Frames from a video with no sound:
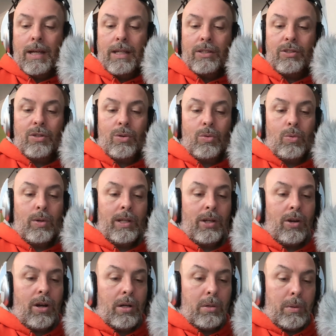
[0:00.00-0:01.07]
So when the
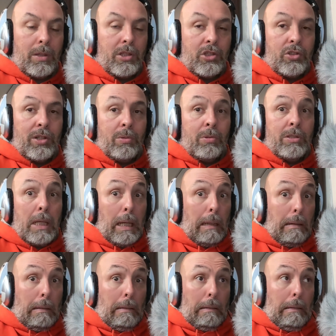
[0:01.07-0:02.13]
auto industry was like,